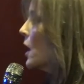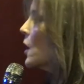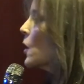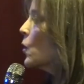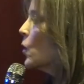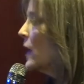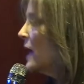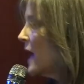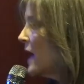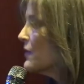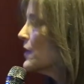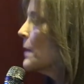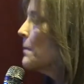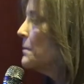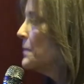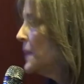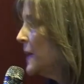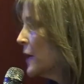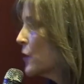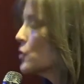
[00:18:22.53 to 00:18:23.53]
We have a
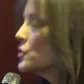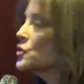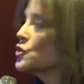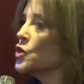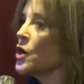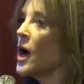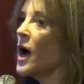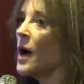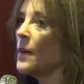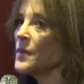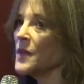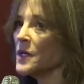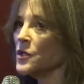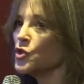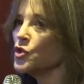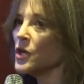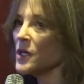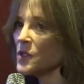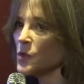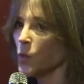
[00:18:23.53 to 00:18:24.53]
bigger job than
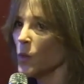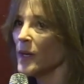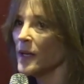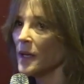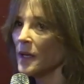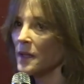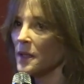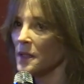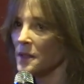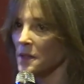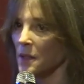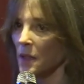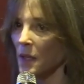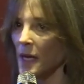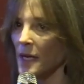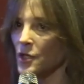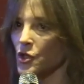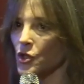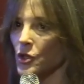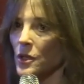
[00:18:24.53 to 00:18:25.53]
just winning this
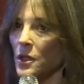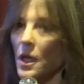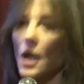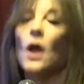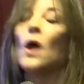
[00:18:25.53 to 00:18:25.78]
election.